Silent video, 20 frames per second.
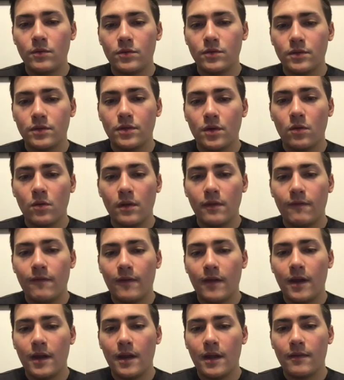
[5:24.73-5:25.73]
which was totally
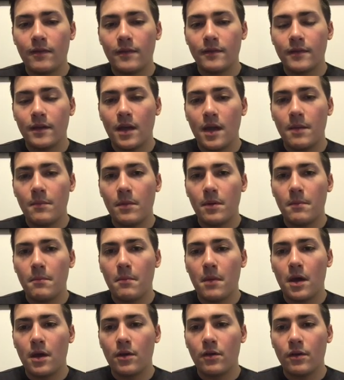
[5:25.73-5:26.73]
fine at the time, but
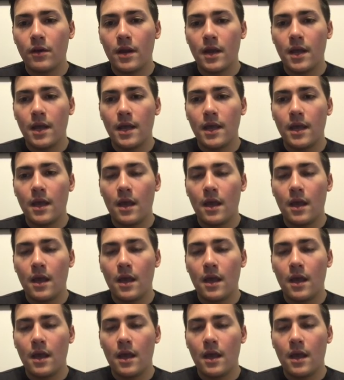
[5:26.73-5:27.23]
modern day